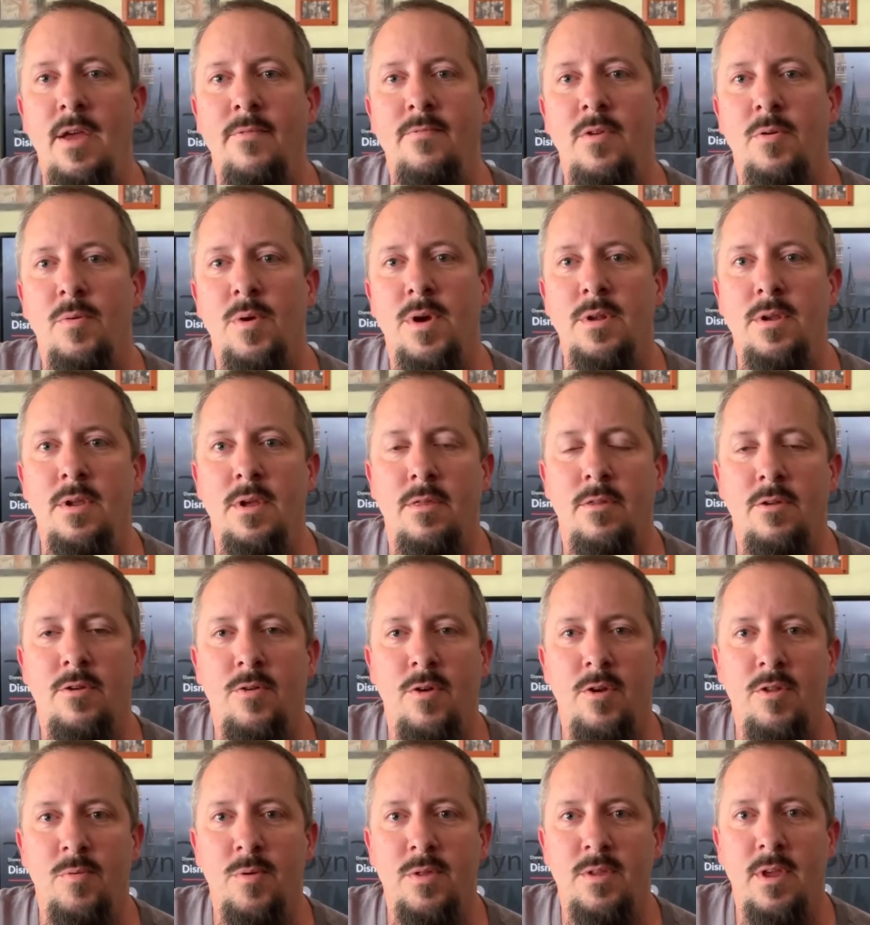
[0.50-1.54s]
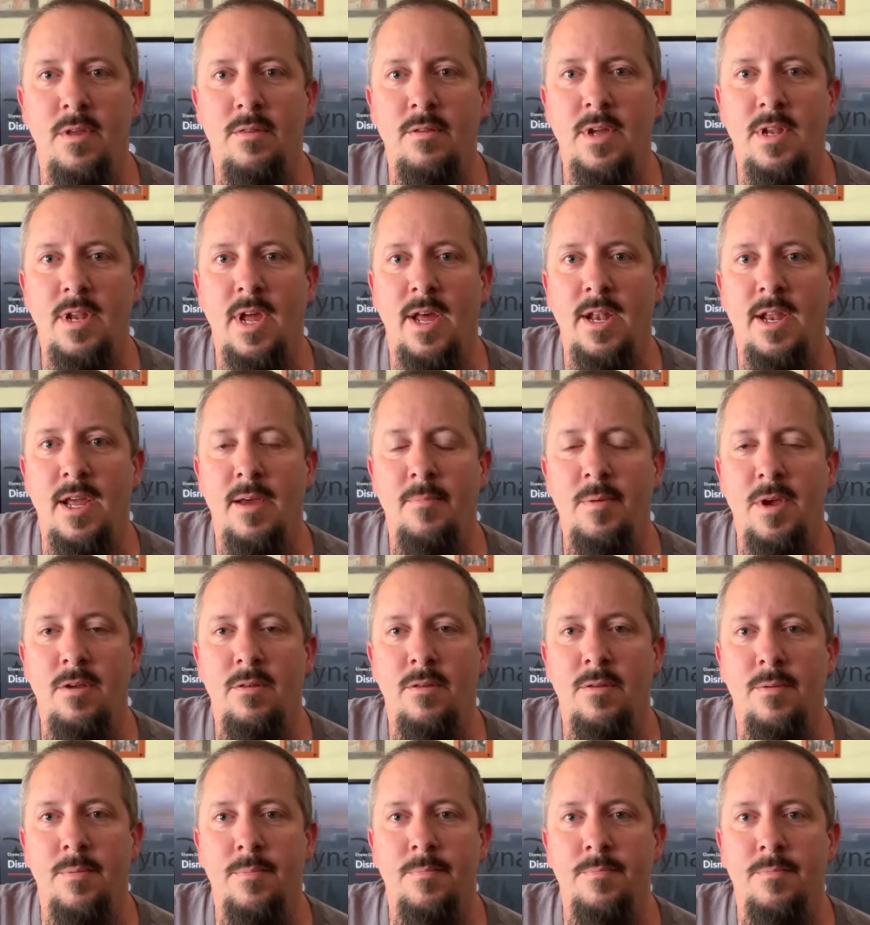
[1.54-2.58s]
everyone, it's Chris with Disney
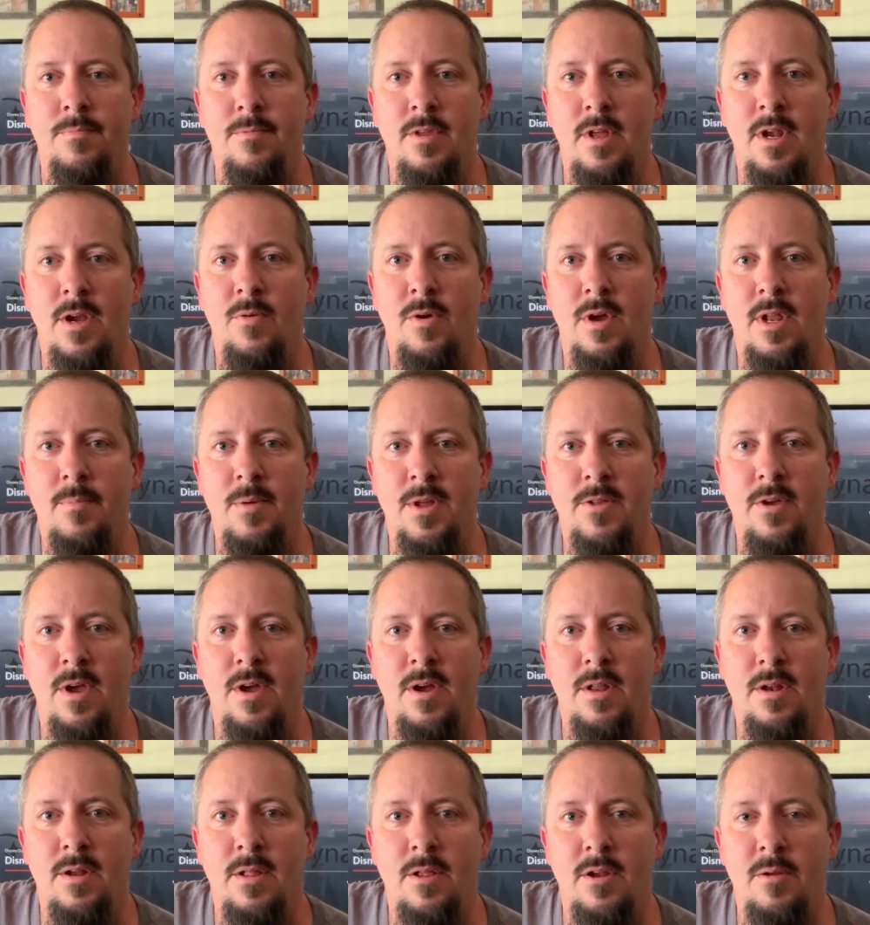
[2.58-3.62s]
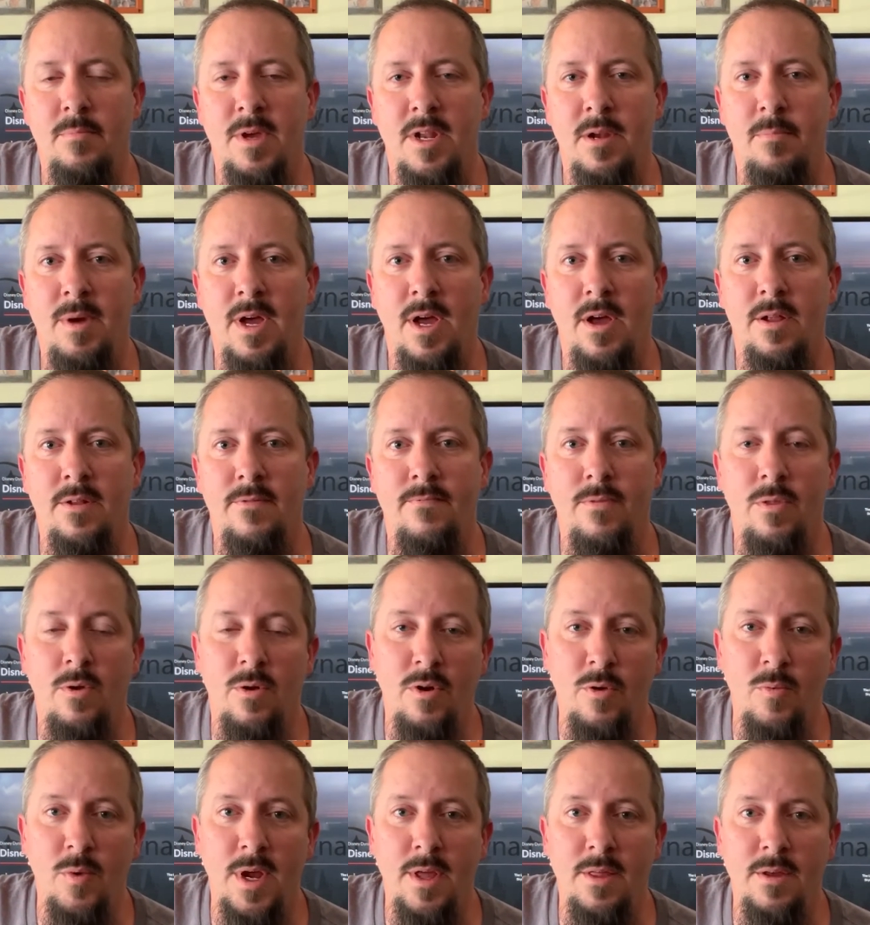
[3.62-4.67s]
Dynamics. Today we're going to be talking a little bit about
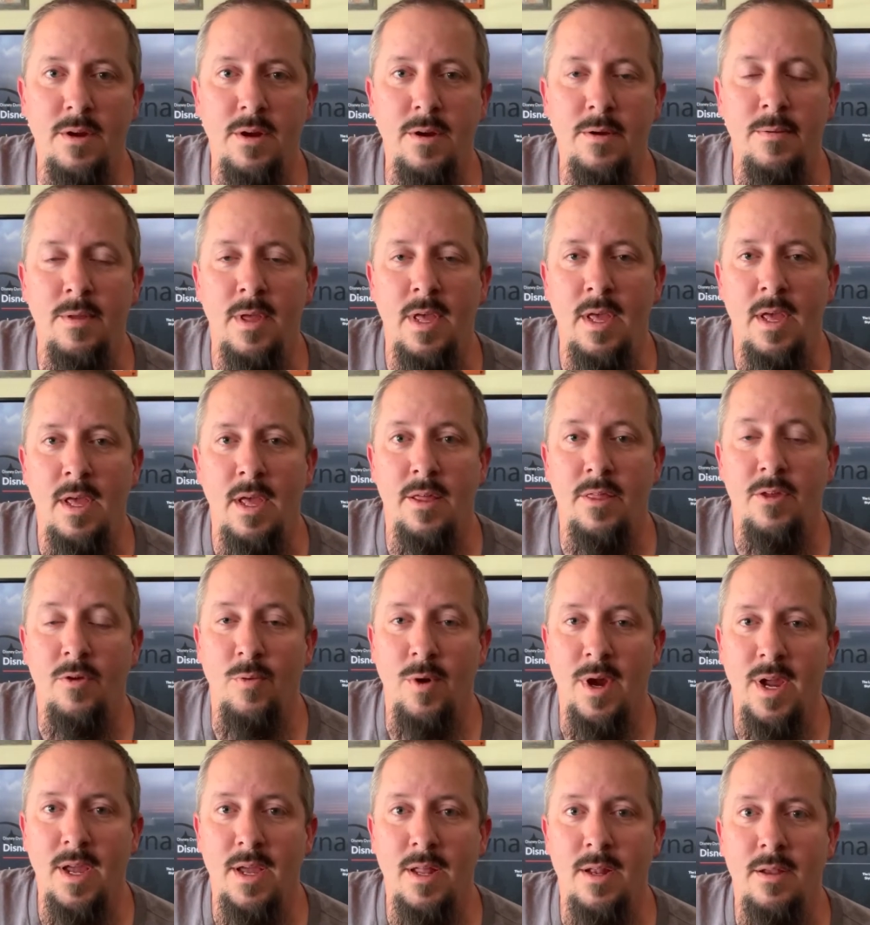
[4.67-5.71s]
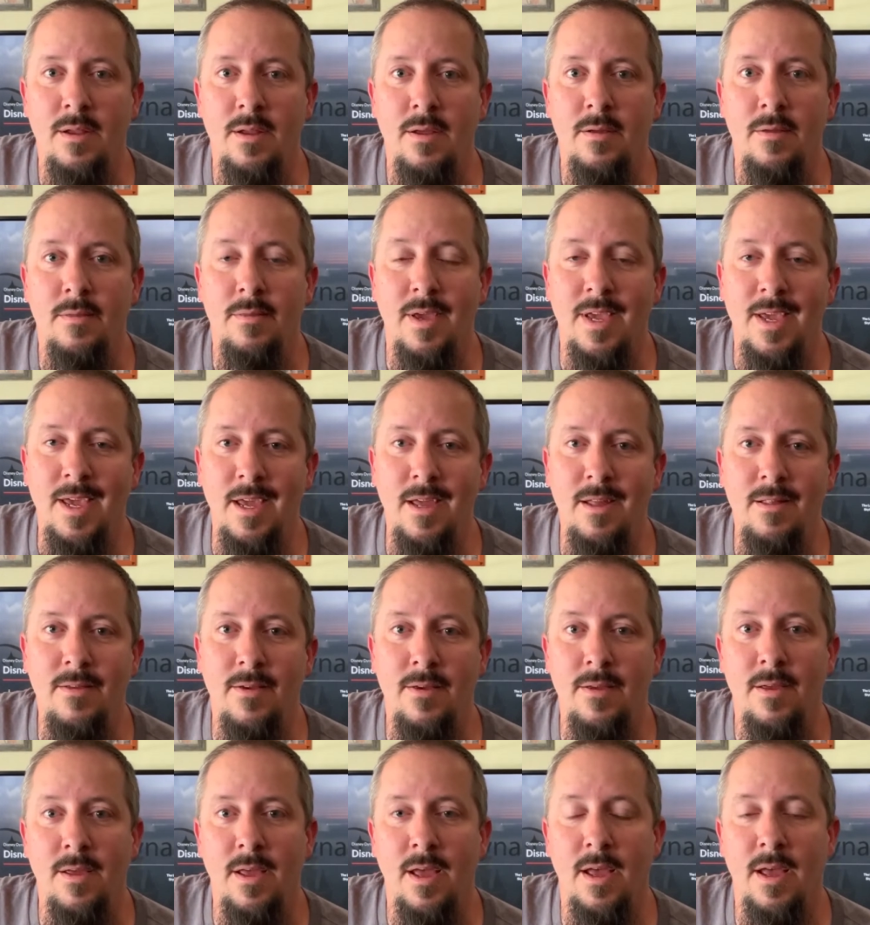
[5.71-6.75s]
Florida weather, the rain, the heat,
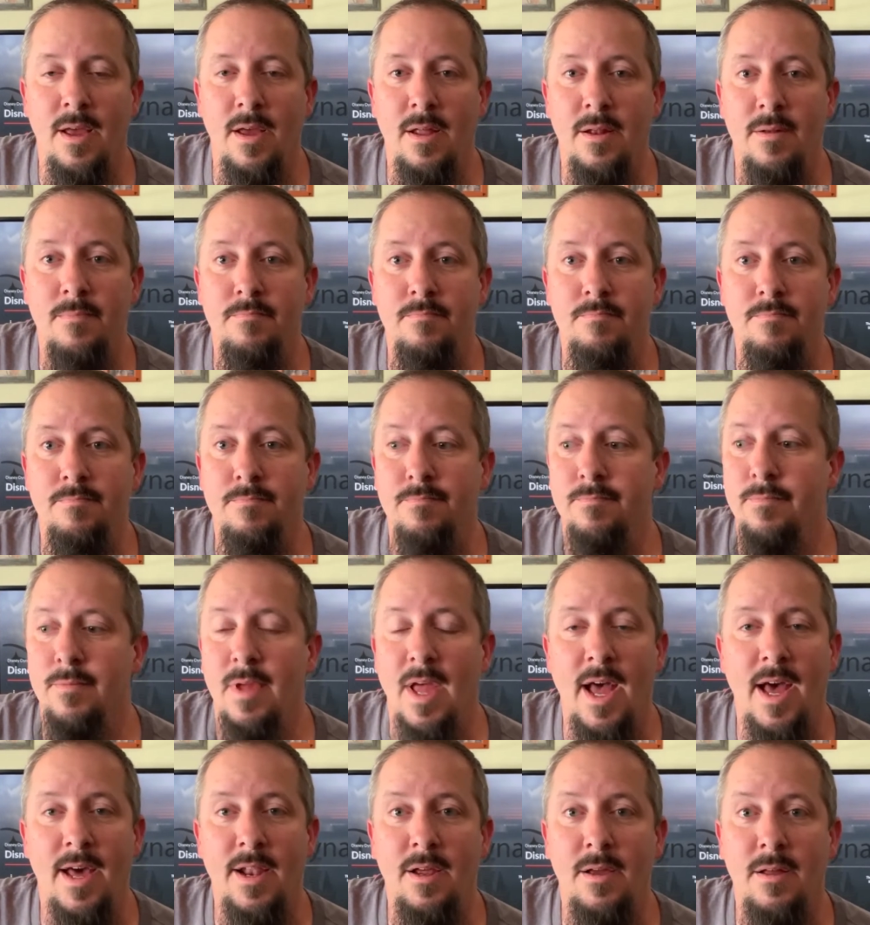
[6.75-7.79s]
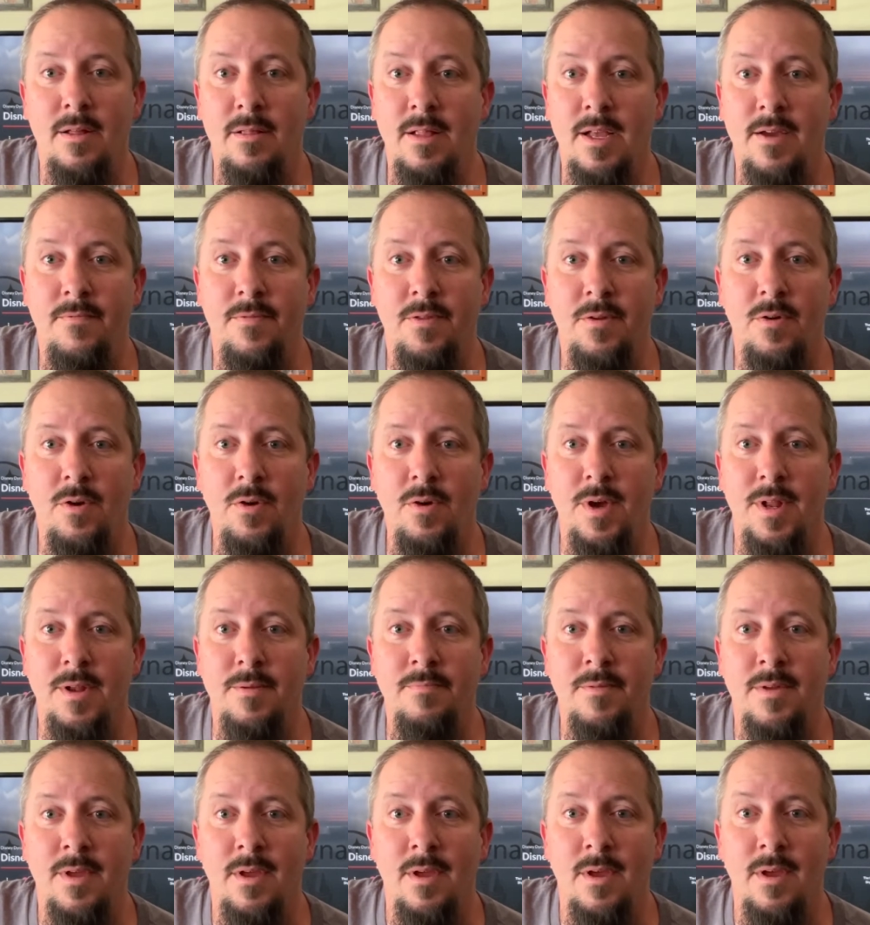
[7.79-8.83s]
and how to live through it.
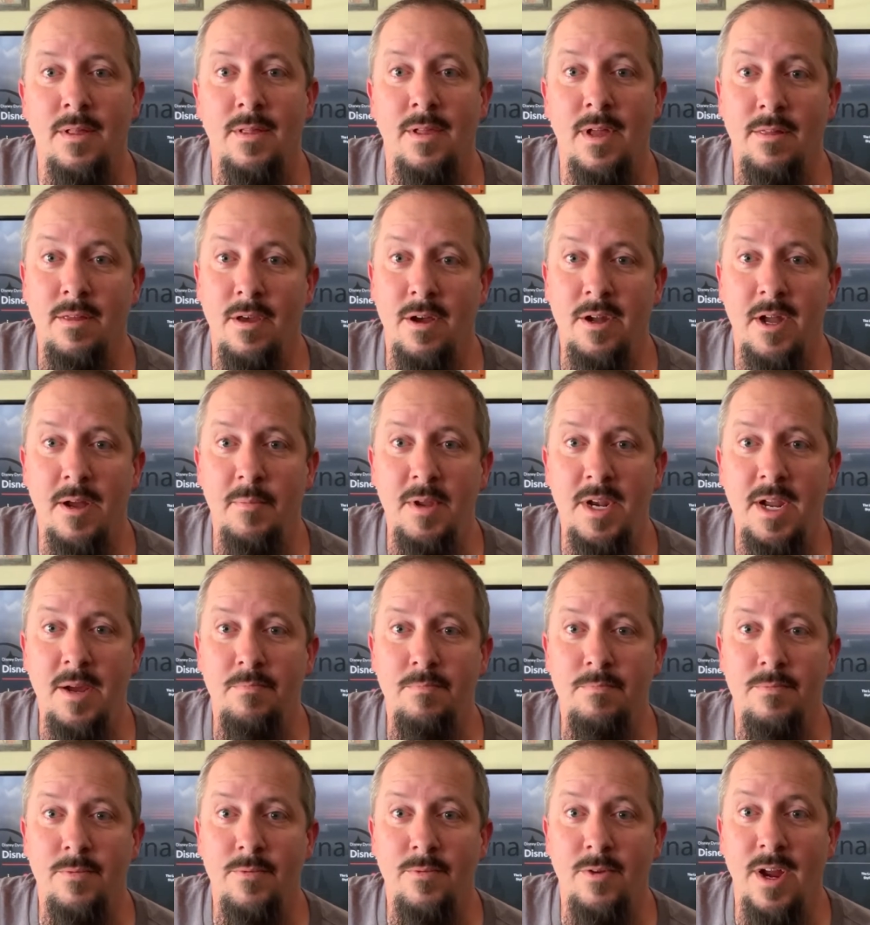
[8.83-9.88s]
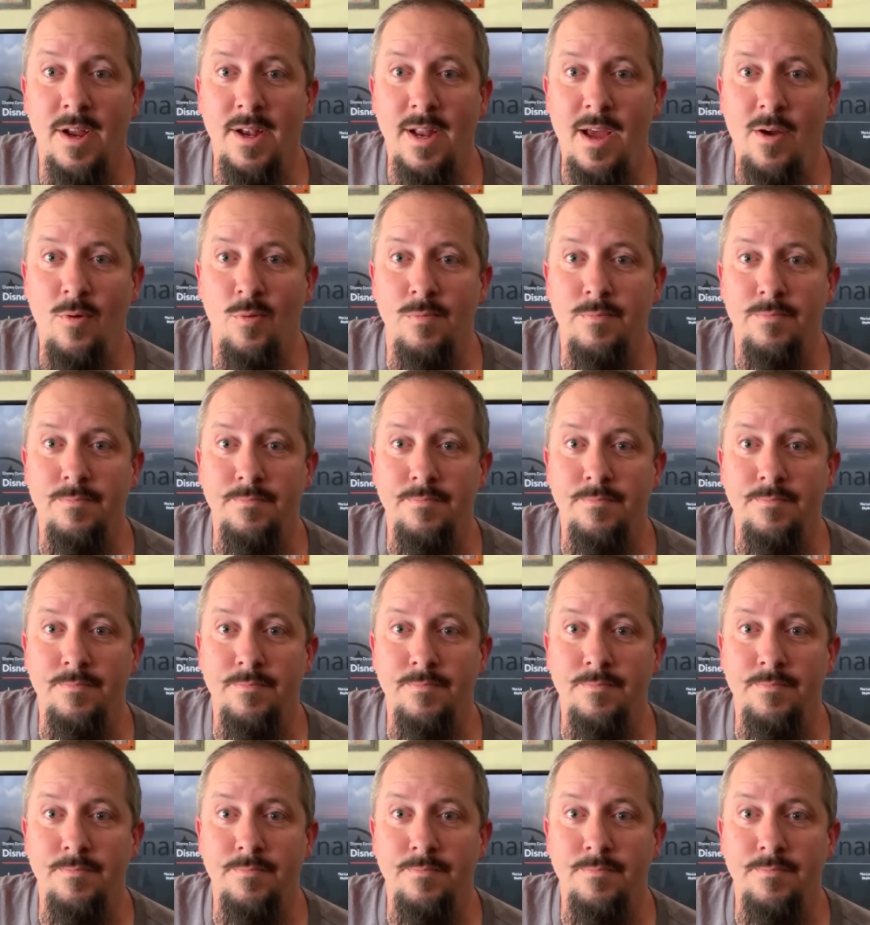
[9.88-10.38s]
That's all coming up right now.